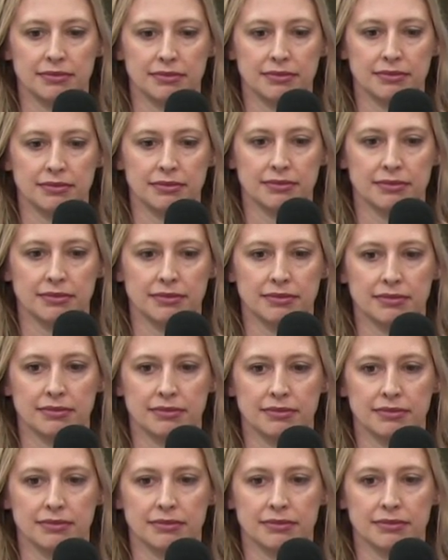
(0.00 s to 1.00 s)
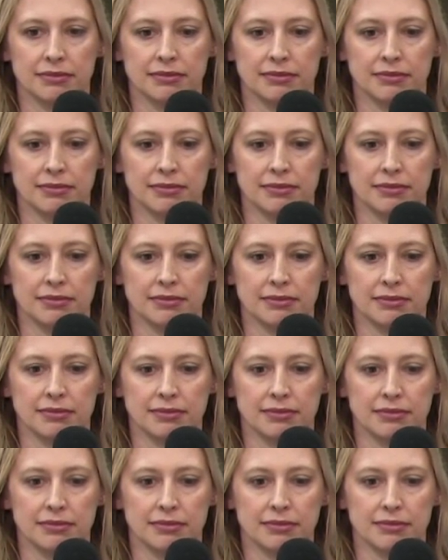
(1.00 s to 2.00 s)

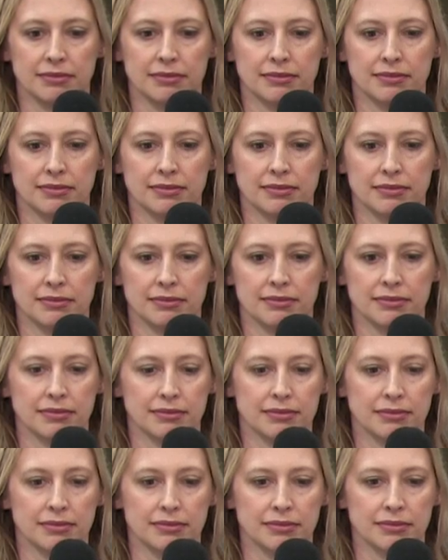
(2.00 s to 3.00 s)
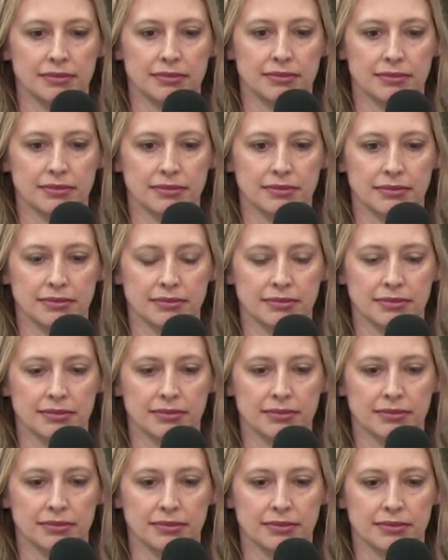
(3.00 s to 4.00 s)

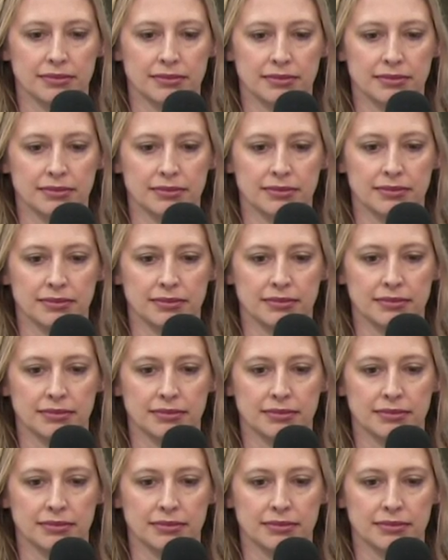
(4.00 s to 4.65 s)
(not speaking)